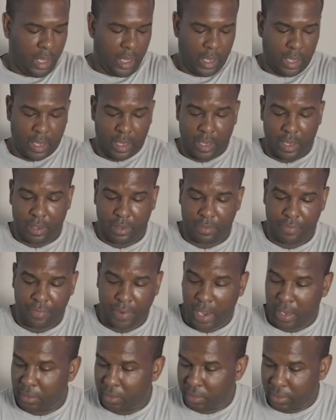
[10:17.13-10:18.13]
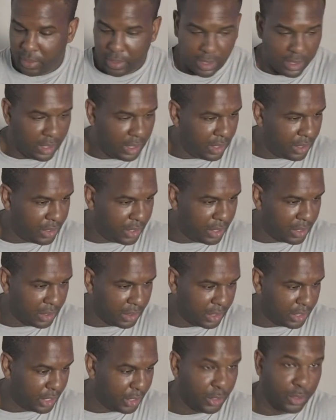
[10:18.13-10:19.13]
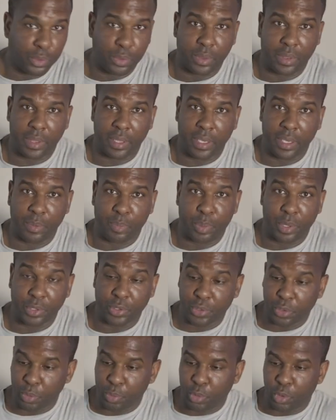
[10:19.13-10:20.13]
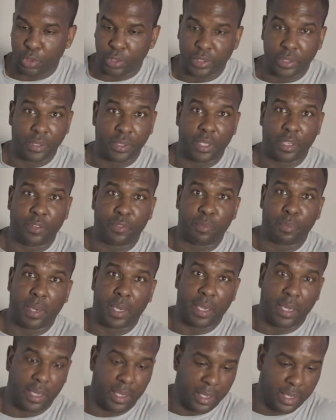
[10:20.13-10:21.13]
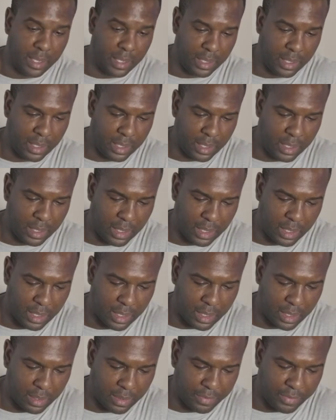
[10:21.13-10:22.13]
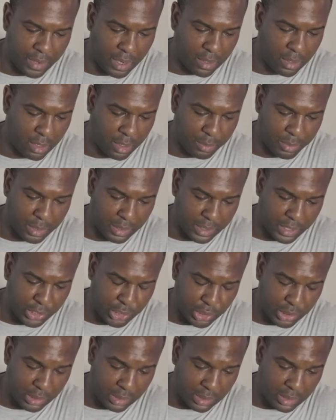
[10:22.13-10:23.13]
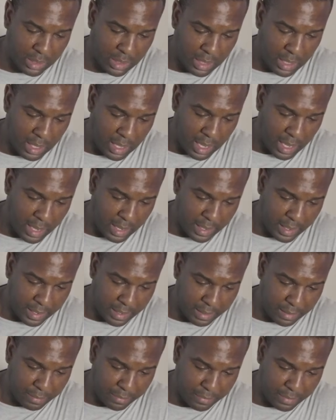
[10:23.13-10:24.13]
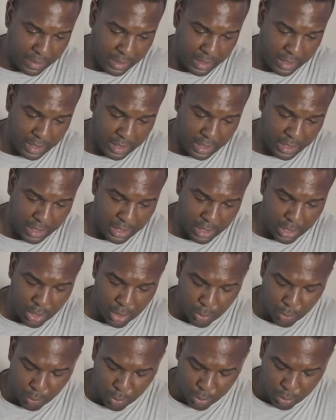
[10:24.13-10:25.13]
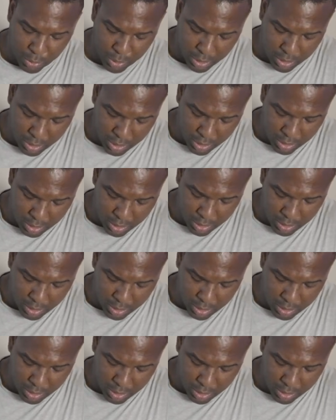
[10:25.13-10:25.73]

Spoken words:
And finally, to conclude the pistol portion of my firearm collection, I have the Ruger